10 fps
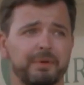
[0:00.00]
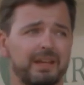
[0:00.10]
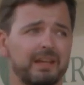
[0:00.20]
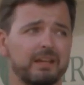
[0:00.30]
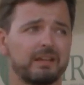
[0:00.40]

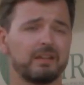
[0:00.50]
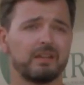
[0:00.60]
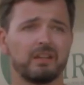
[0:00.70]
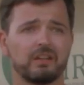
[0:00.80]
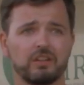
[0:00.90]
here,
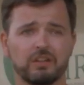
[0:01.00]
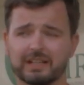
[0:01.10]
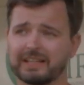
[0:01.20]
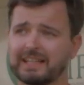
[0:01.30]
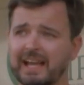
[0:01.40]
you look
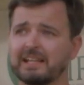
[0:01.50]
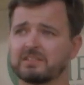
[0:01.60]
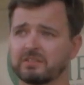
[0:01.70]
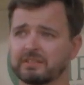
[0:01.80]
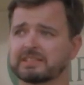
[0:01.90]
at the
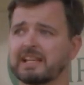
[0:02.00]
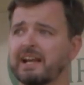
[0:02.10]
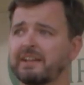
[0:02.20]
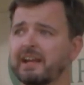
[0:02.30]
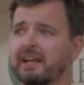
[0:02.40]
gates on a
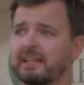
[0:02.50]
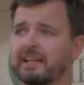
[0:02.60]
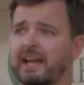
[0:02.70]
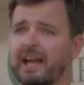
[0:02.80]
Saturday